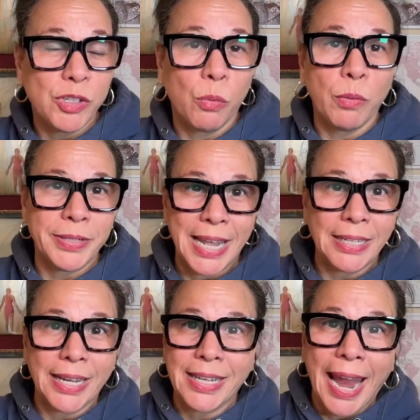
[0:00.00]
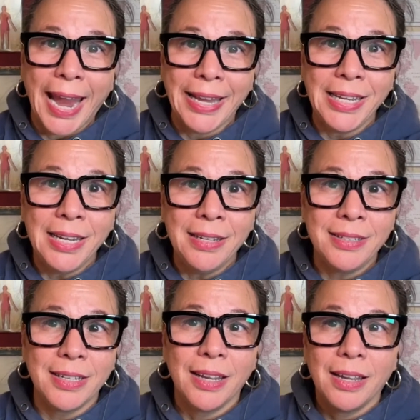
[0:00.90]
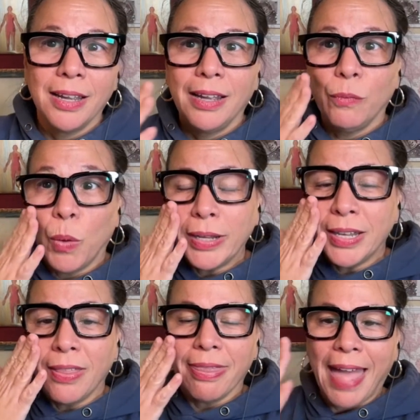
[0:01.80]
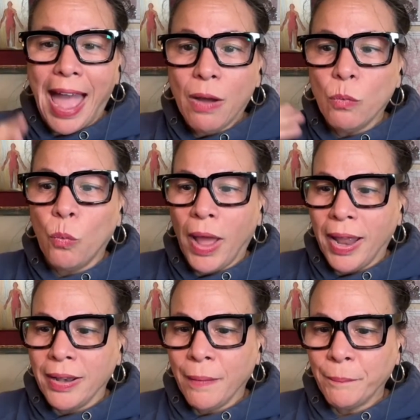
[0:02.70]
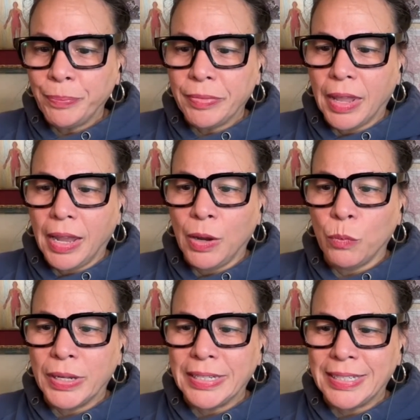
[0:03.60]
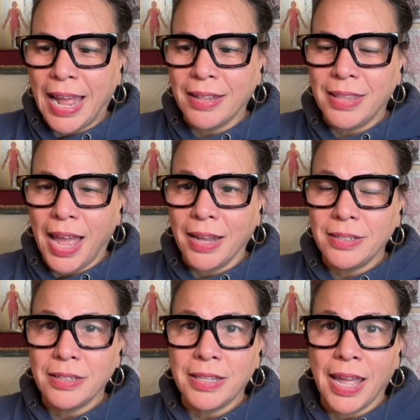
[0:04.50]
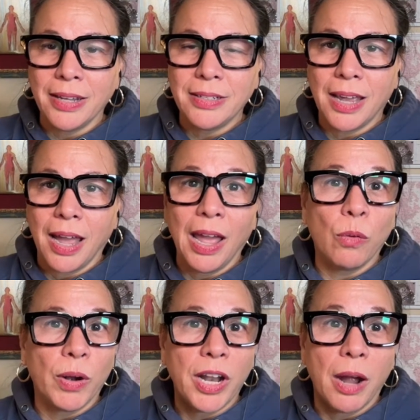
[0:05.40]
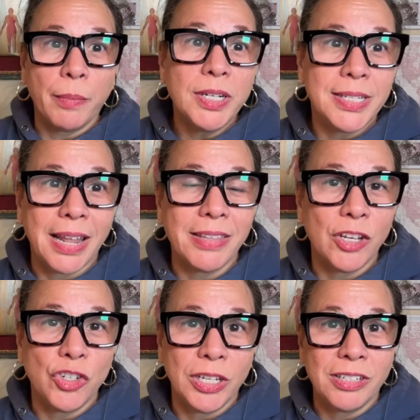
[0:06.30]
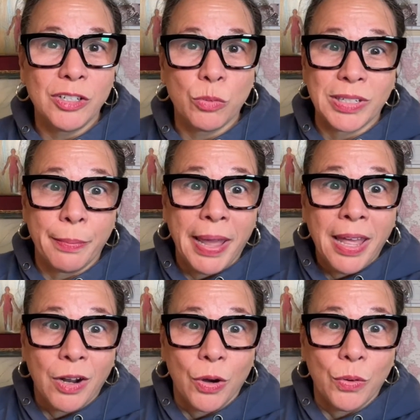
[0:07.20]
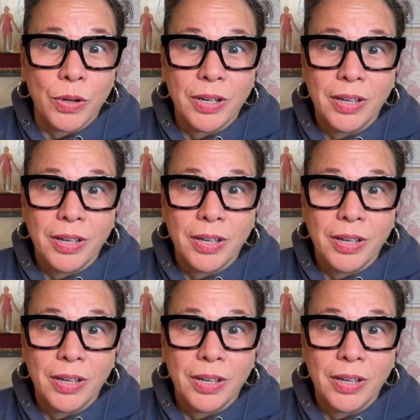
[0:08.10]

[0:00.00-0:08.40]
So what was that, like the 80s? Wasn't that when it was said that L. Ron Hubbard said that Jesus was a pedo?